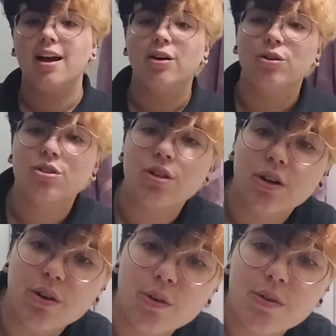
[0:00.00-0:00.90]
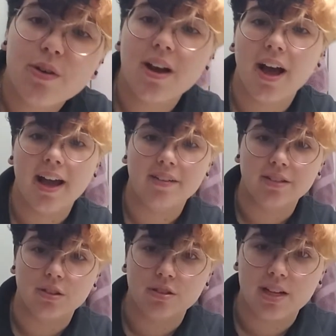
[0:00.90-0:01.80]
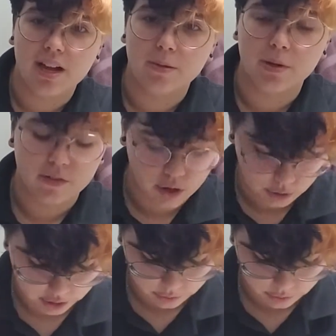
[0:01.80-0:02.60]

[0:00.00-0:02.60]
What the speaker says: I have a little tub of coconut